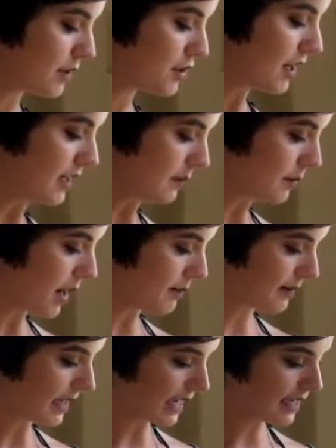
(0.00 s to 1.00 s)
we're trying to
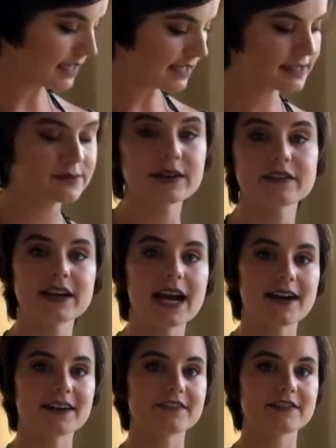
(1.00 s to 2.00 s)
propagate is one of
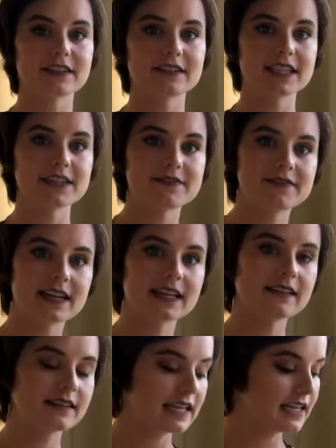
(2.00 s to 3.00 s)
our fiddle leaf
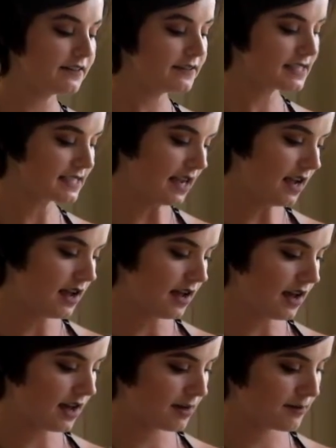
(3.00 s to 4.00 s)
fig leaves.
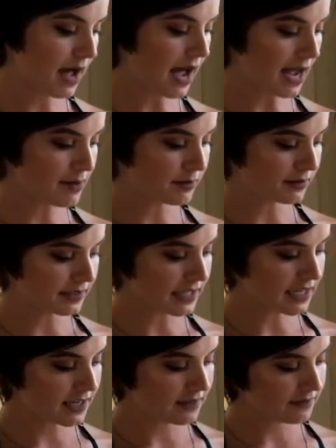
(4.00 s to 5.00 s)
I
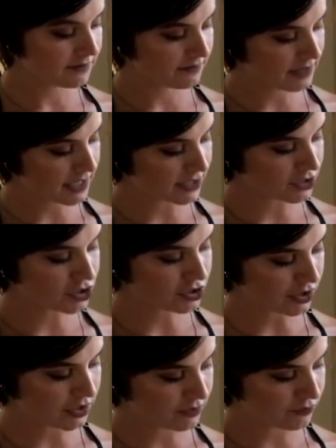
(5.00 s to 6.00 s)
believe it
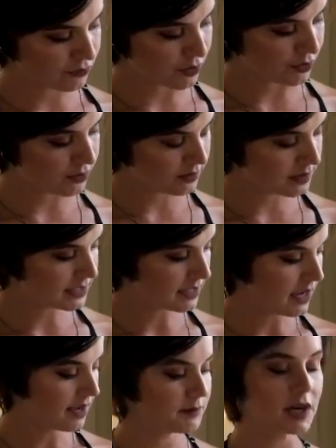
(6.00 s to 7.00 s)
should root.
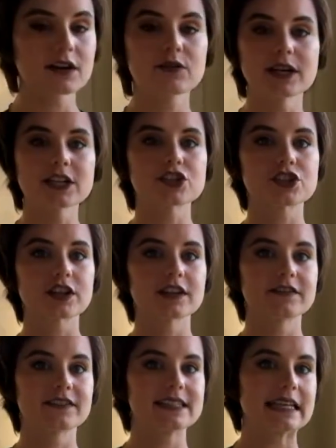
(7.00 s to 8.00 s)
Not quite sure
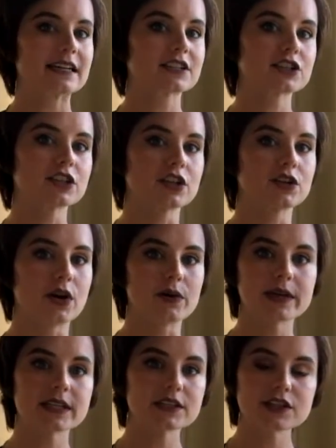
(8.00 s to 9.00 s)
if it's actually
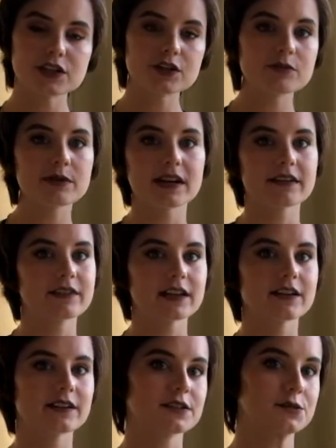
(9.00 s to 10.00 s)
going to, but I
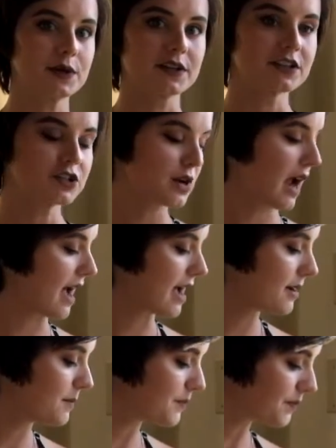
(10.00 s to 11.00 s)
figured it's worth a try.